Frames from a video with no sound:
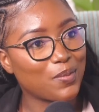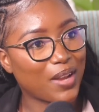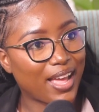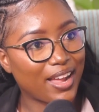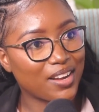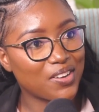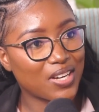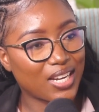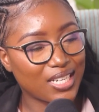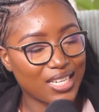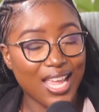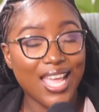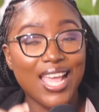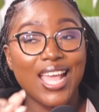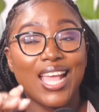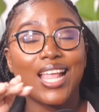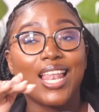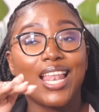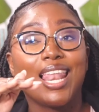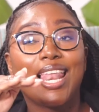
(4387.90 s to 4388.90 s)
line, right?
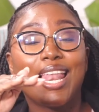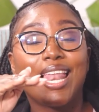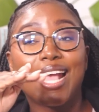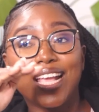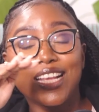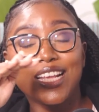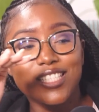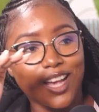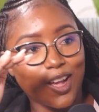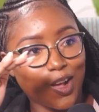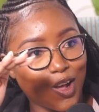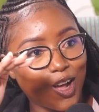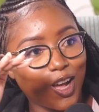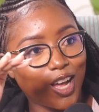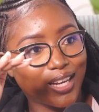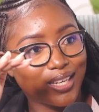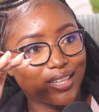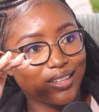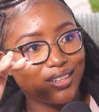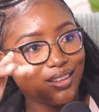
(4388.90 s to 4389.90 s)
Yeah. Later
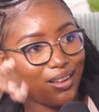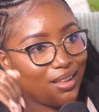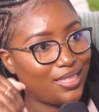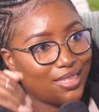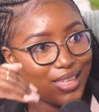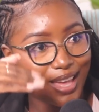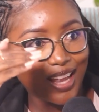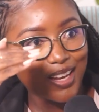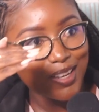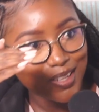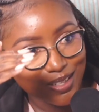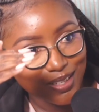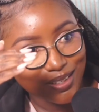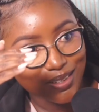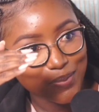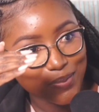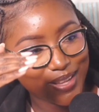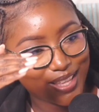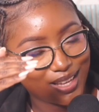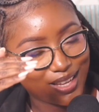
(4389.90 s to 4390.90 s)
on, then
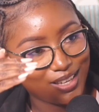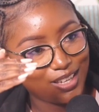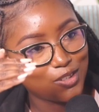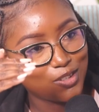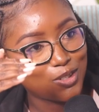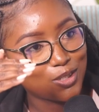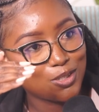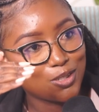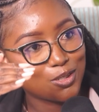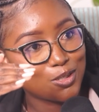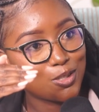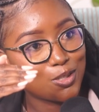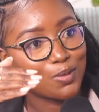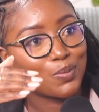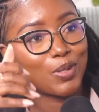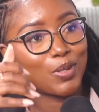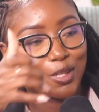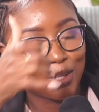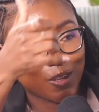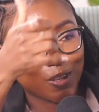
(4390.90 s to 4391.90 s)
we can introduce you,
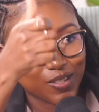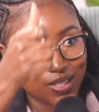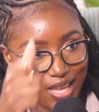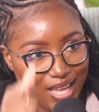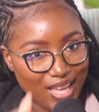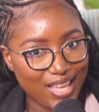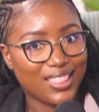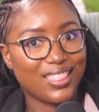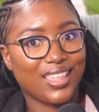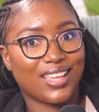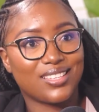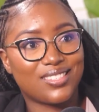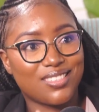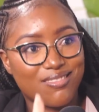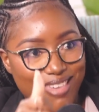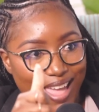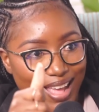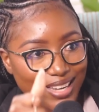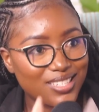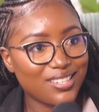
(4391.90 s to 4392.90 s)
because there's
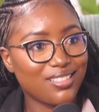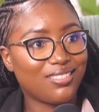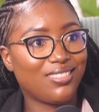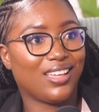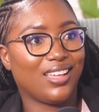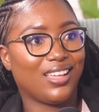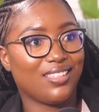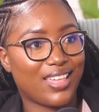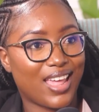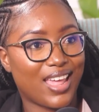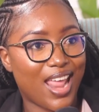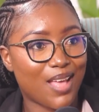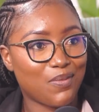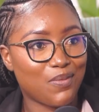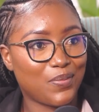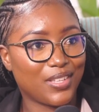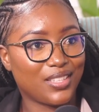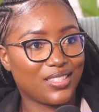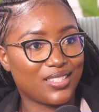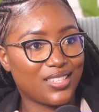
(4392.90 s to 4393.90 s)
that thing that
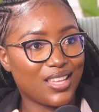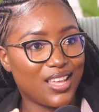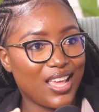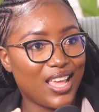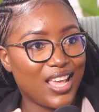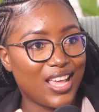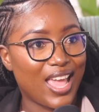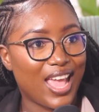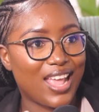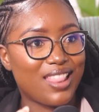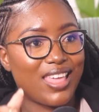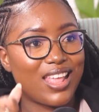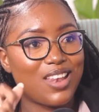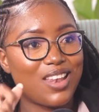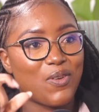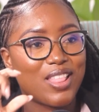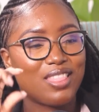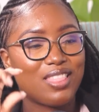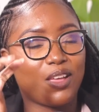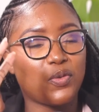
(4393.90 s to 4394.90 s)
happens. Yeah. And then
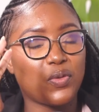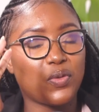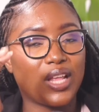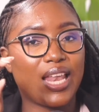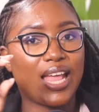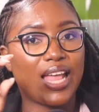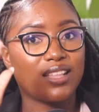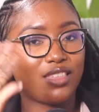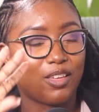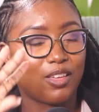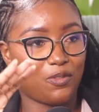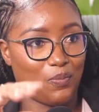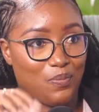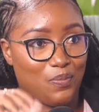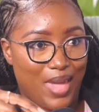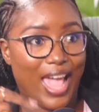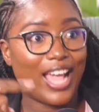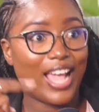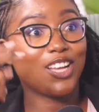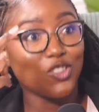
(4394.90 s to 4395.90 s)
when they feel like they've
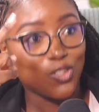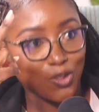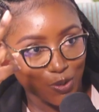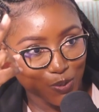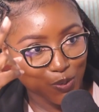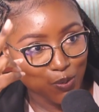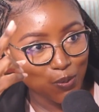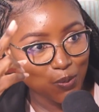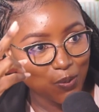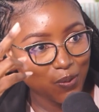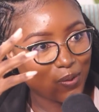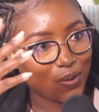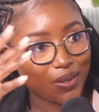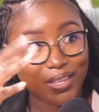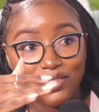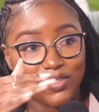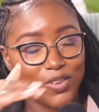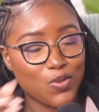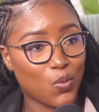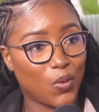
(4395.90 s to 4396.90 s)
made you,
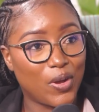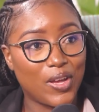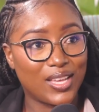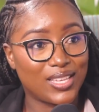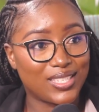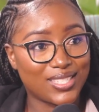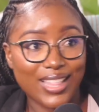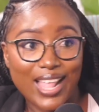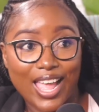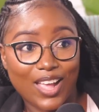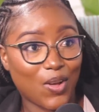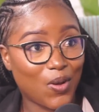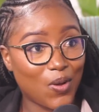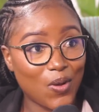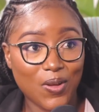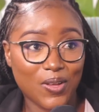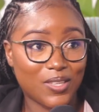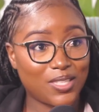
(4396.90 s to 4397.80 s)
even worse, like, oh,